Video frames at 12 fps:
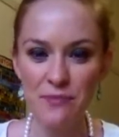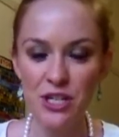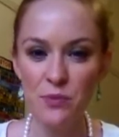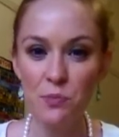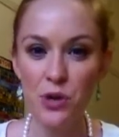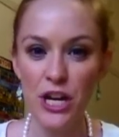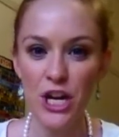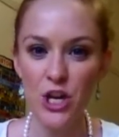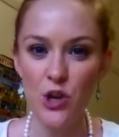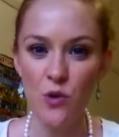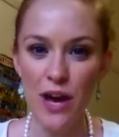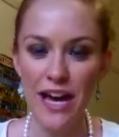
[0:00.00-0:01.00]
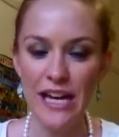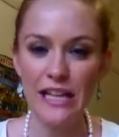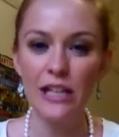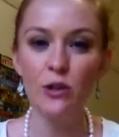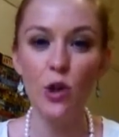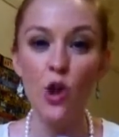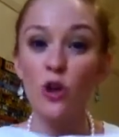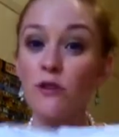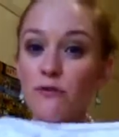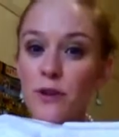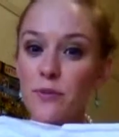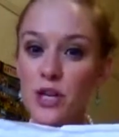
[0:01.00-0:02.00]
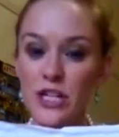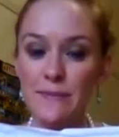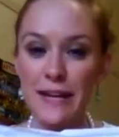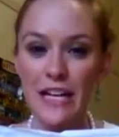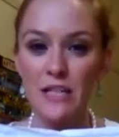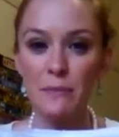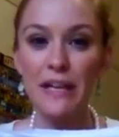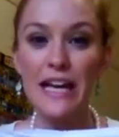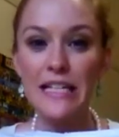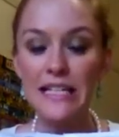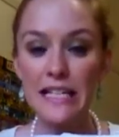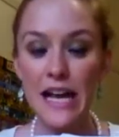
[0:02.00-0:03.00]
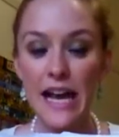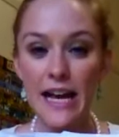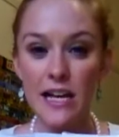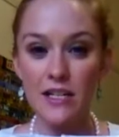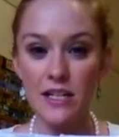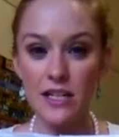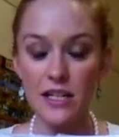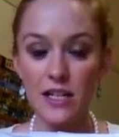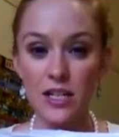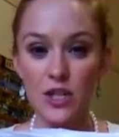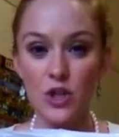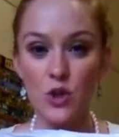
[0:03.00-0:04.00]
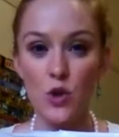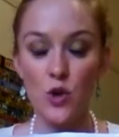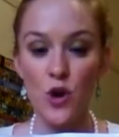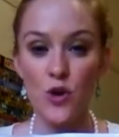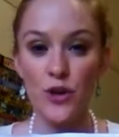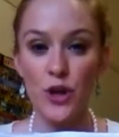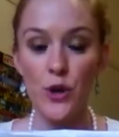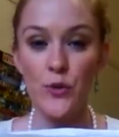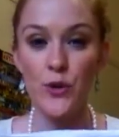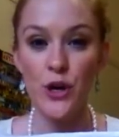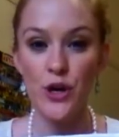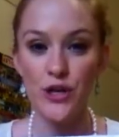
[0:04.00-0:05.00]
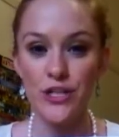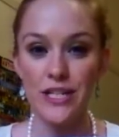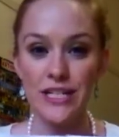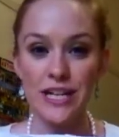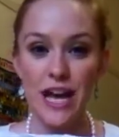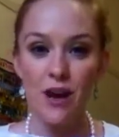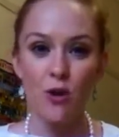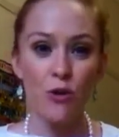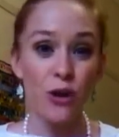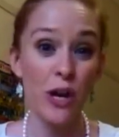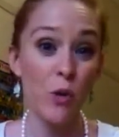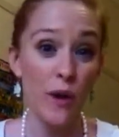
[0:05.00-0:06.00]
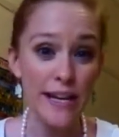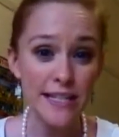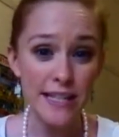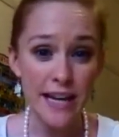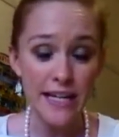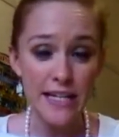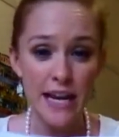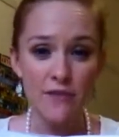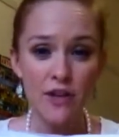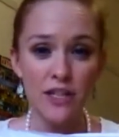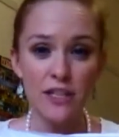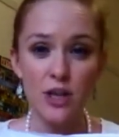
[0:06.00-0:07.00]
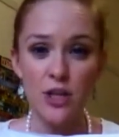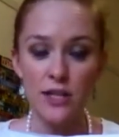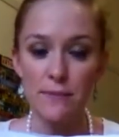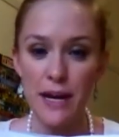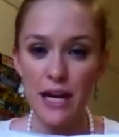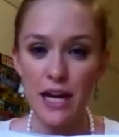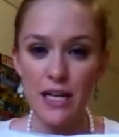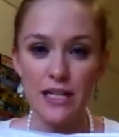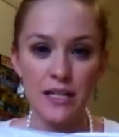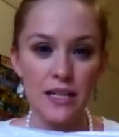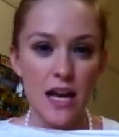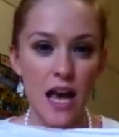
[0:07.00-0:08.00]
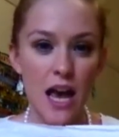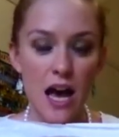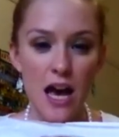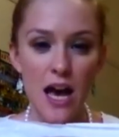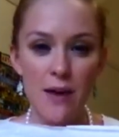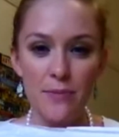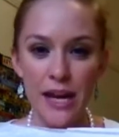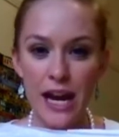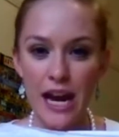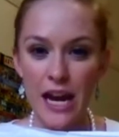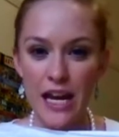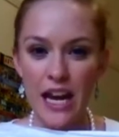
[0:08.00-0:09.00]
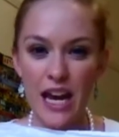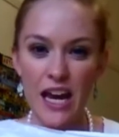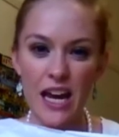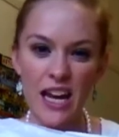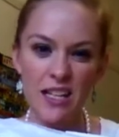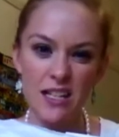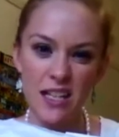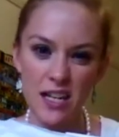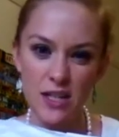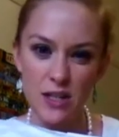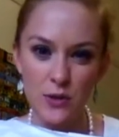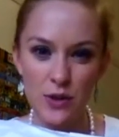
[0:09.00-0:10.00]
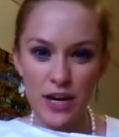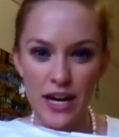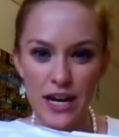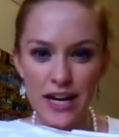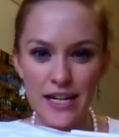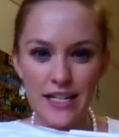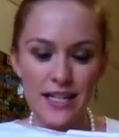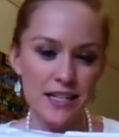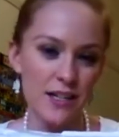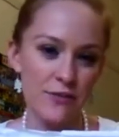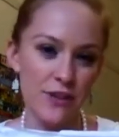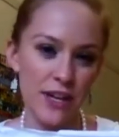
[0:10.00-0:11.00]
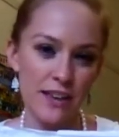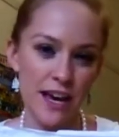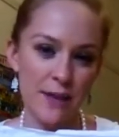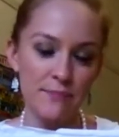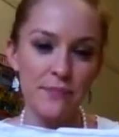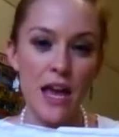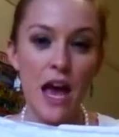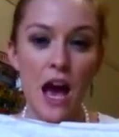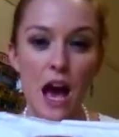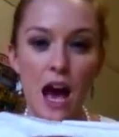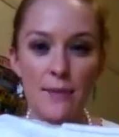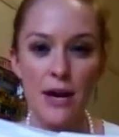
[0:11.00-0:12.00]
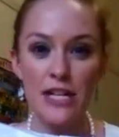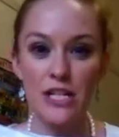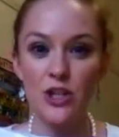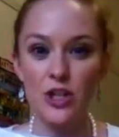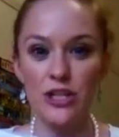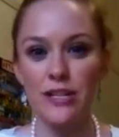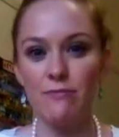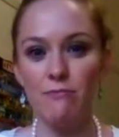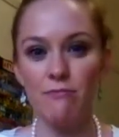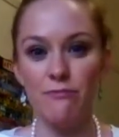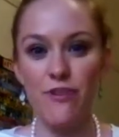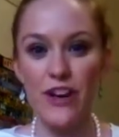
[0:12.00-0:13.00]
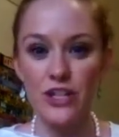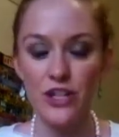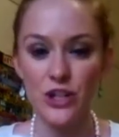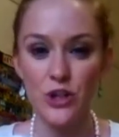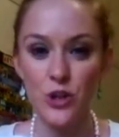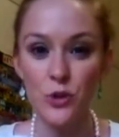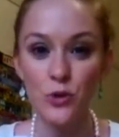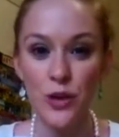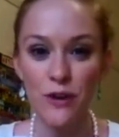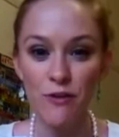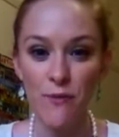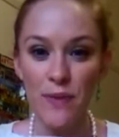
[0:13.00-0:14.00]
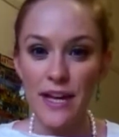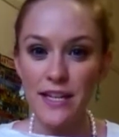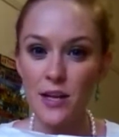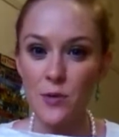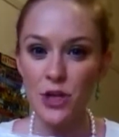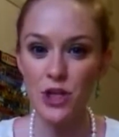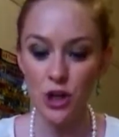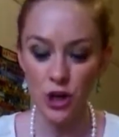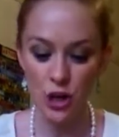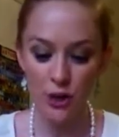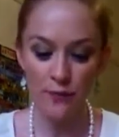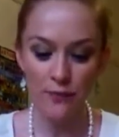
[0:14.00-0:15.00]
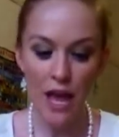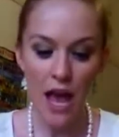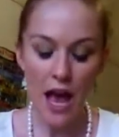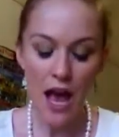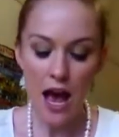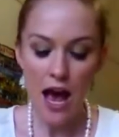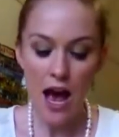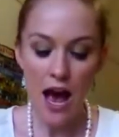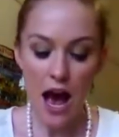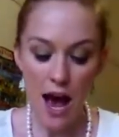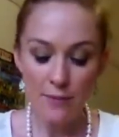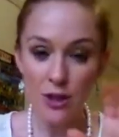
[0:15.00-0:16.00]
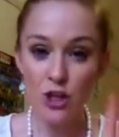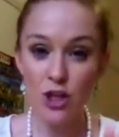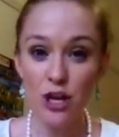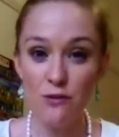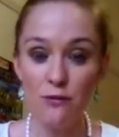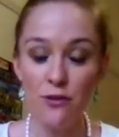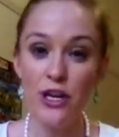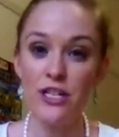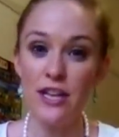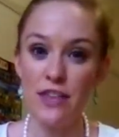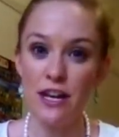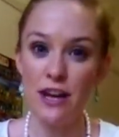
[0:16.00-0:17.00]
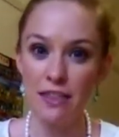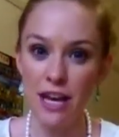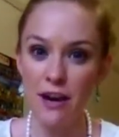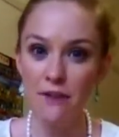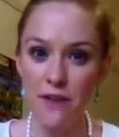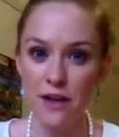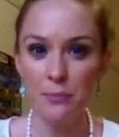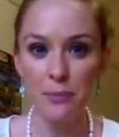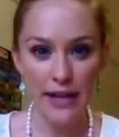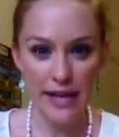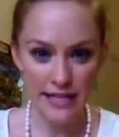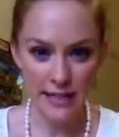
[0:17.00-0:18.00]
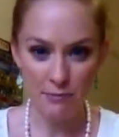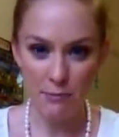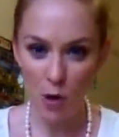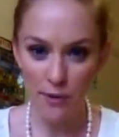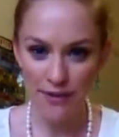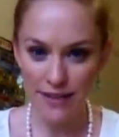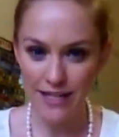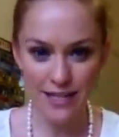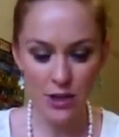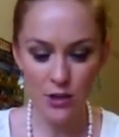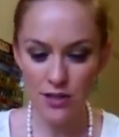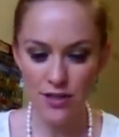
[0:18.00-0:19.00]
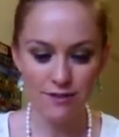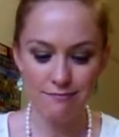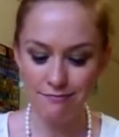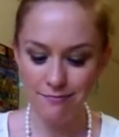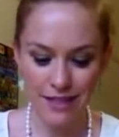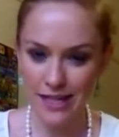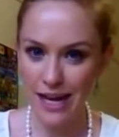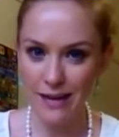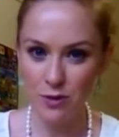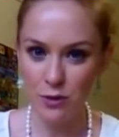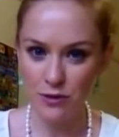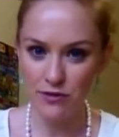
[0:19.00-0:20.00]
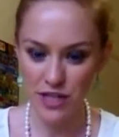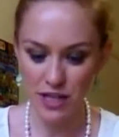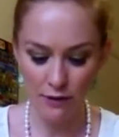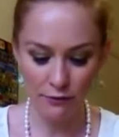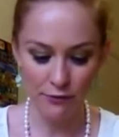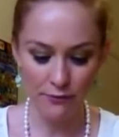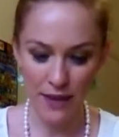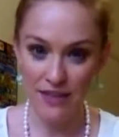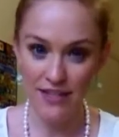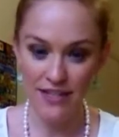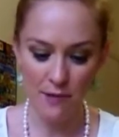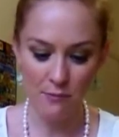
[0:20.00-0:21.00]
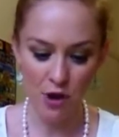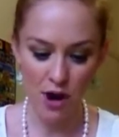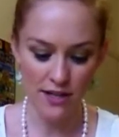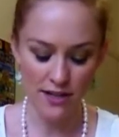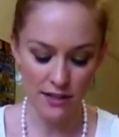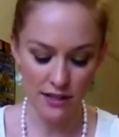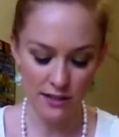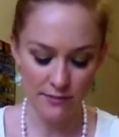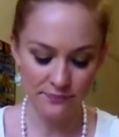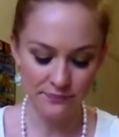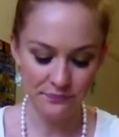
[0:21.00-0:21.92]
I'm just bringing you a little haul from Cosmetics Plus. It's a store on the Gold Coast, or in Queensland even, cosmetics, hair care, accessories, stuff like that. I just got some fashion jewellery from there, so I want to show you. I'm going to show you them first, and then I think I found a place in Melbourne that sells the same sort of stuff at the same prices.